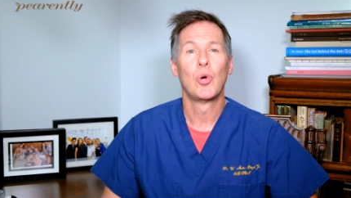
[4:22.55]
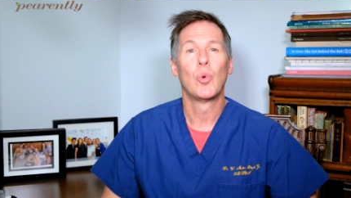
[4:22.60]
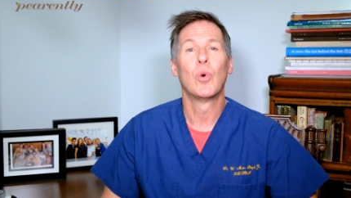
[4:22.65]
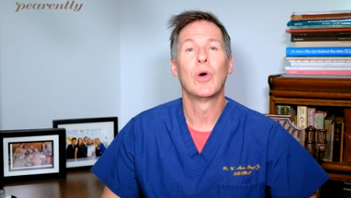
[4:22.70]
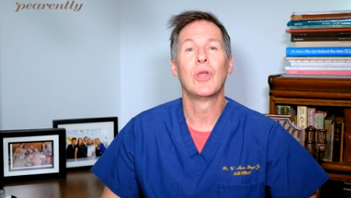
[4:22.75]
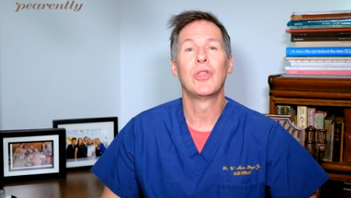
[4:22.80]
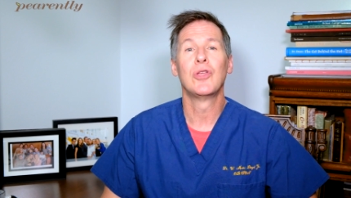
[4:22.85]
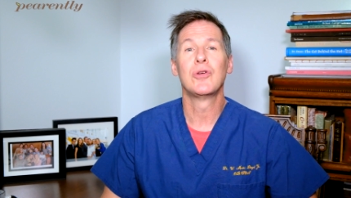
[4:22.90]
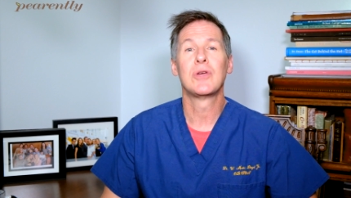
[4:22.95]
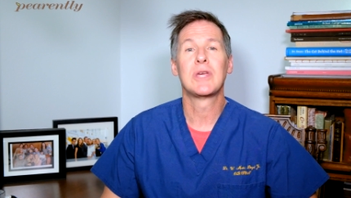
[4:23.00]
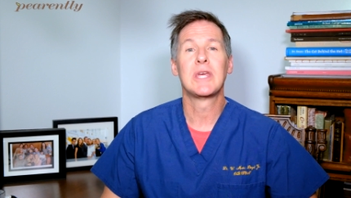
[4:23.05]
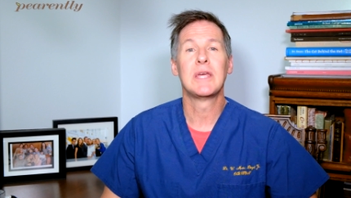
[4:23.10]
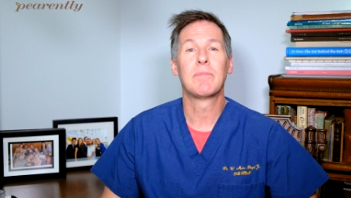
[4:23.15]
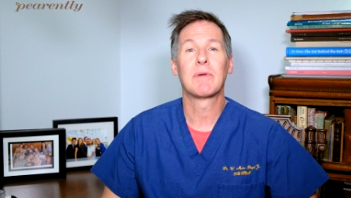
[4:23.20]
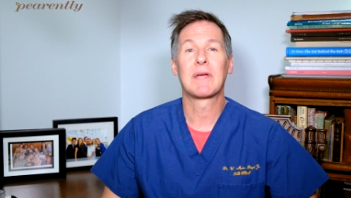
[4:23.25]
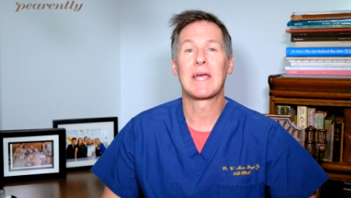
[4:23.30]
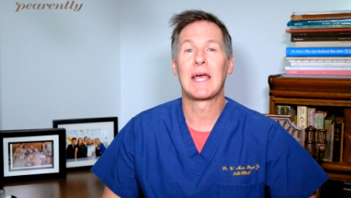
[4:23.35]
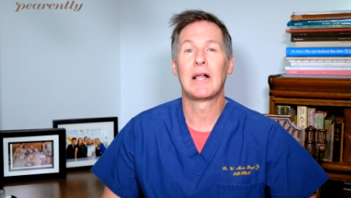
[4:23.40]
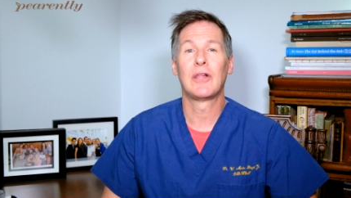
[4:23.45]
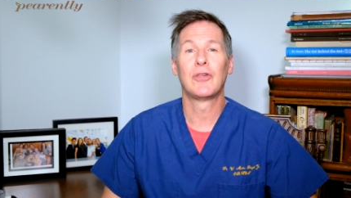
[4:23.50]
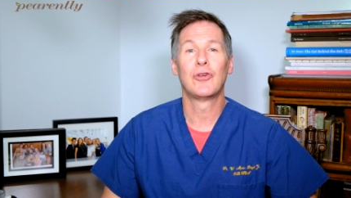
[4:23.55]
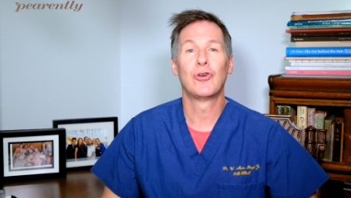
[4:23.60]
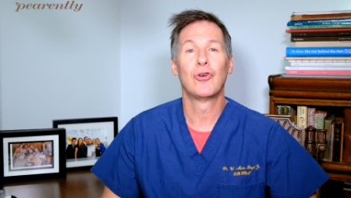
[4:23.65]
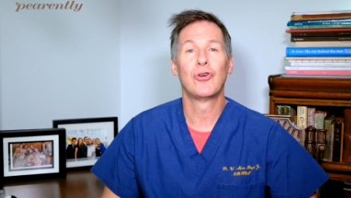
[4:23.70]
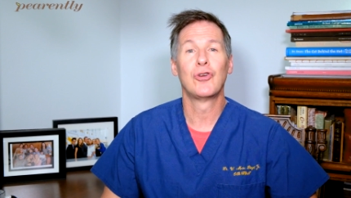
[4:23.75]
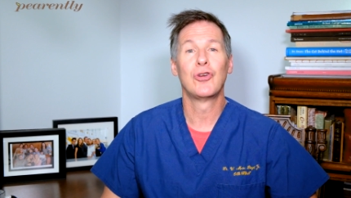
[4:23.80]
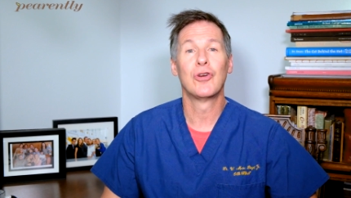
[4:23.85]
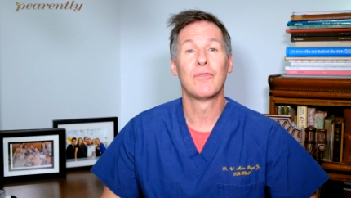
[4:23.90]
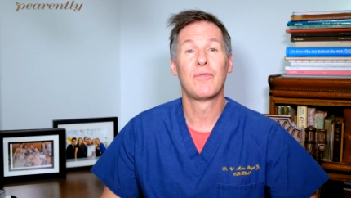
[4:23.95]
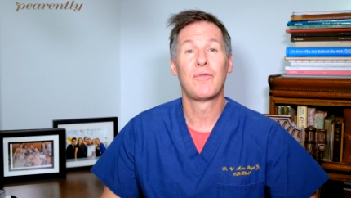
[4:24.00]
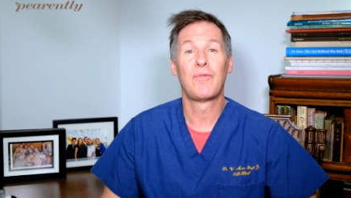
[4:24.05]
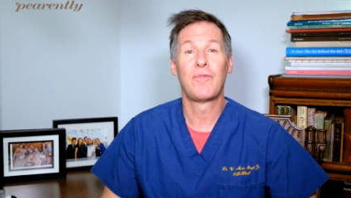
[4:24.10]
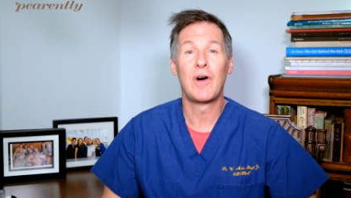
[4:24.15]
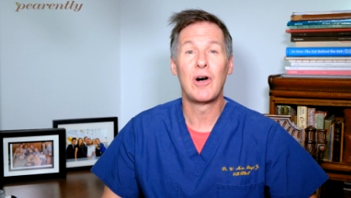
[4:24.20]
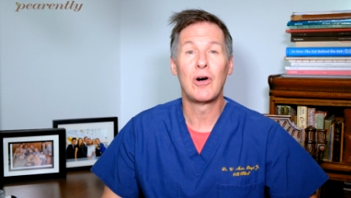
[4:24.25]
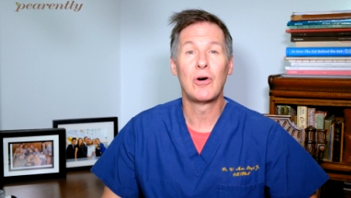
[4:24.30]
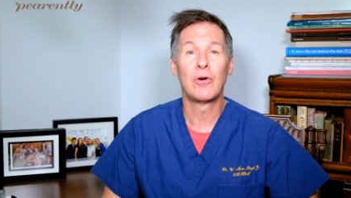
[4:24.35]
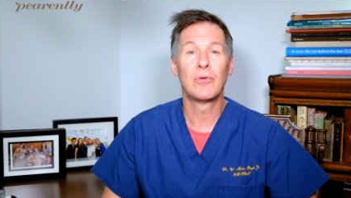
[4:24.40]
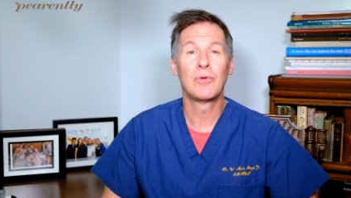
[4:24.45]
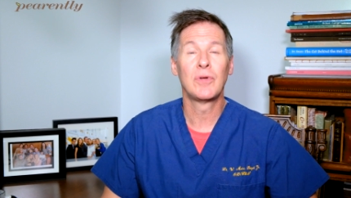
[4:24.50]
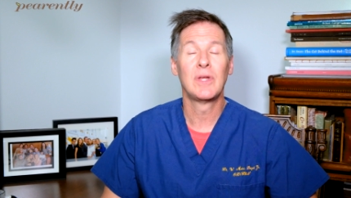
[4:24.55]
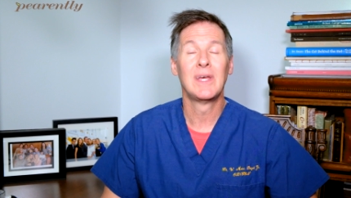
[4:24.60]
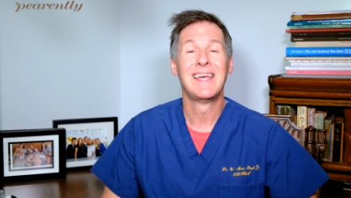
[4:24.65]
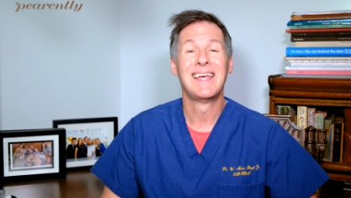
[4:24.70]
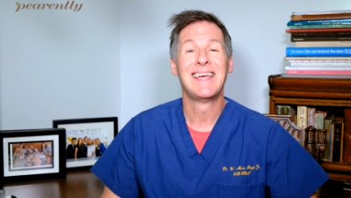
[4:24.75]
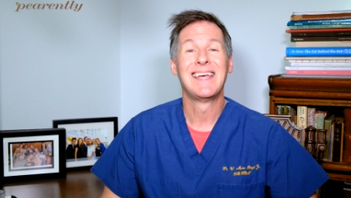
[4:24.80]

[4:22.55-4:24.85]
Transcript: whether you keep a calendar in your phone,